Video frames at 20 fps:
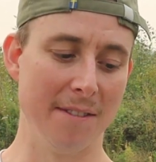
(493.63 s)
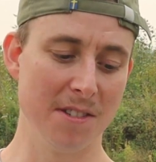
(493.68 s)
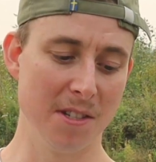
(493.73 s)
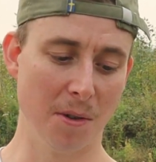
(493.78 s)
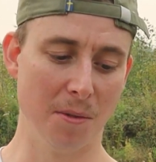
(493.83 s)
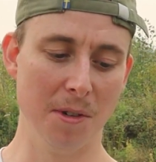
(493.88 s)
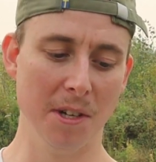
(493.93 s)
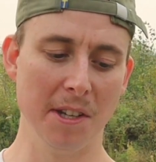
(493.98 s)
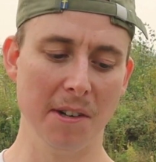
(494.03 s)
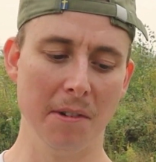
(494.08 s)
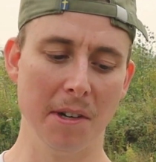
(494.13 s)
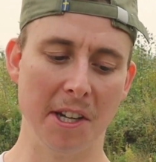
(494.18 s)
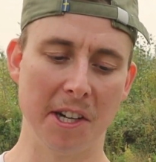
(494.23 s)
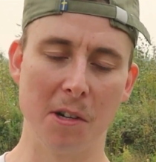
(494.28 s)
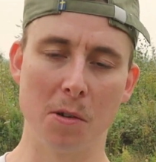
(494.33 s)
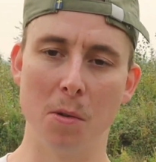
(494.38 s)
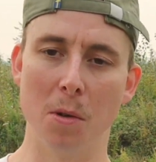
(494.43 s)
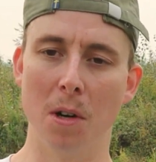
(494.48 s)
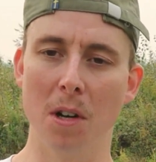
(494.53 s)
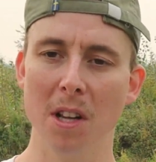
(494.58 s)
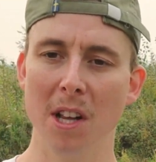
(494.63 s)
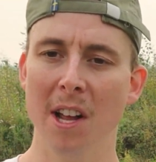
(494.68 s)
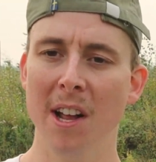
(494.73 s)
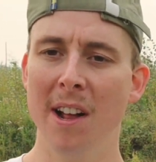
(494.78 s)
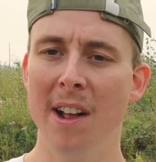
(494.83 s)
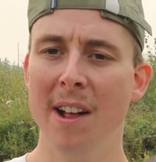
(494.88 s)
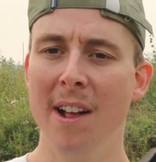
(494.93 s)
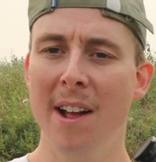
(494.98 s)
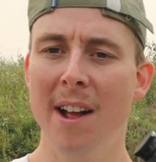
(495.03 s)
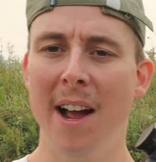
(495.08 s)
So really, really cool.
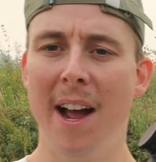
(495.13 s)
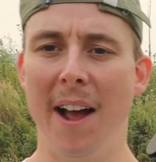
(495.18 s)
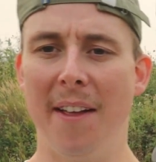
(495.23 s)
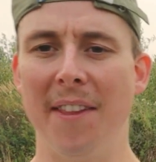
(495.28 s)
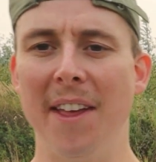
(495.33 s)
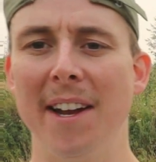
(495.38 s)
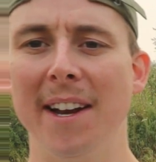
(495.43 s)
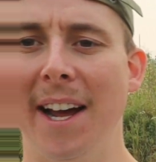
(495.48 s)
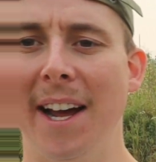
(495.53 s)
And then